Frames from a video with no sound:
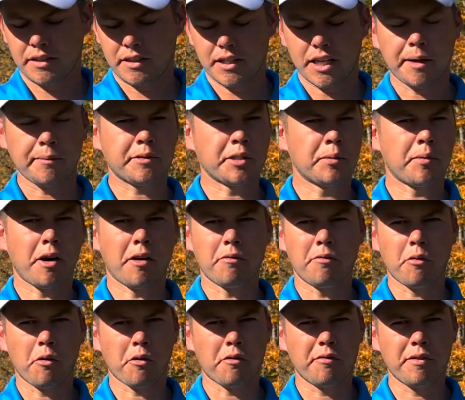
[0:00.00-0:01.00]
Up to about
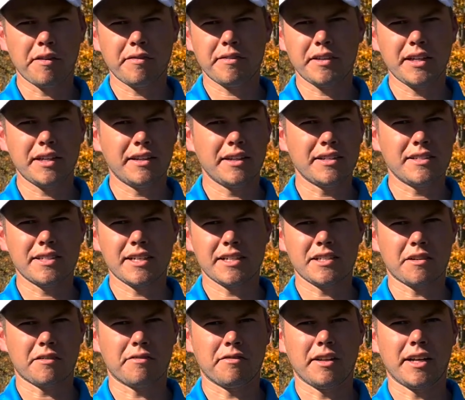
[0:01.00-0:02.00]
450, these things
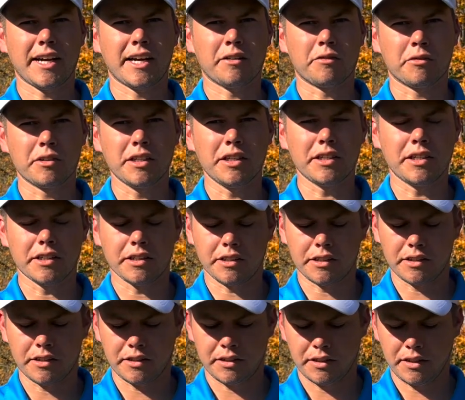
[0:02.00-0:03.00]
are flying really
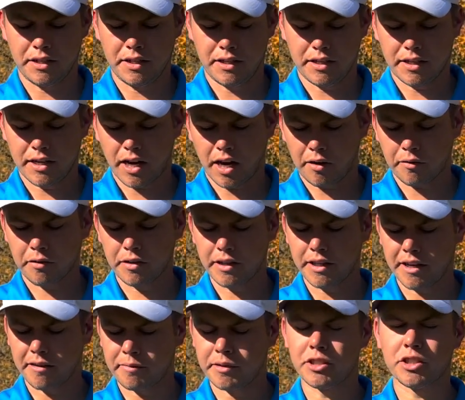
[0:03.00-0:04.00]
good. I really
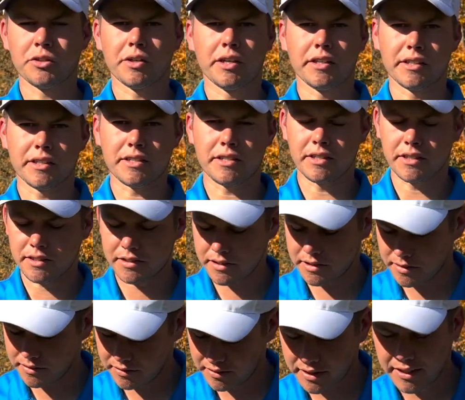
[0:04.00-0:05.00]
have enjoying this disc.
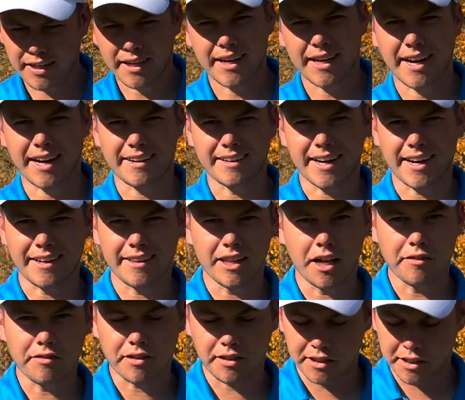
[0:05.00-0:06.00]
And I
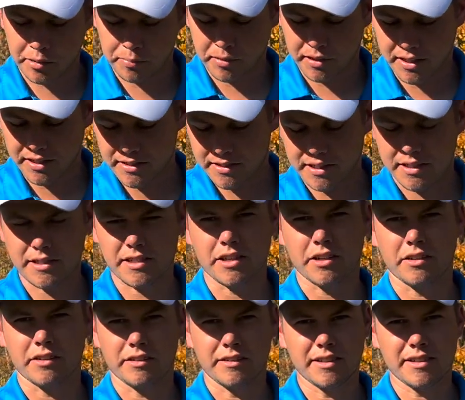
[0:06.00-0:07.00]
love clear plastic,
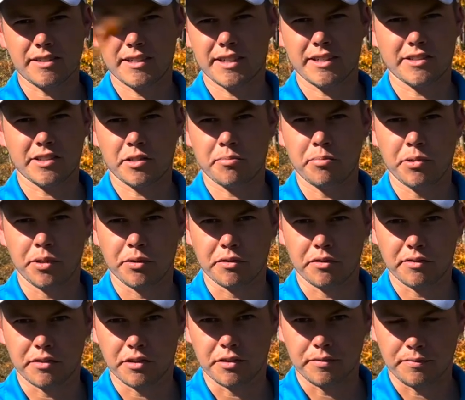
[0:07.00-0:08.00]
so this thing is just
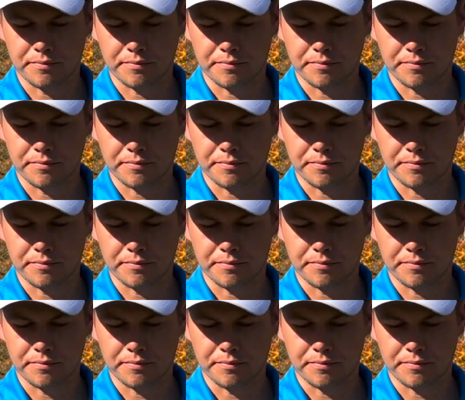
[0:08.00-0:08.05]
beautiful.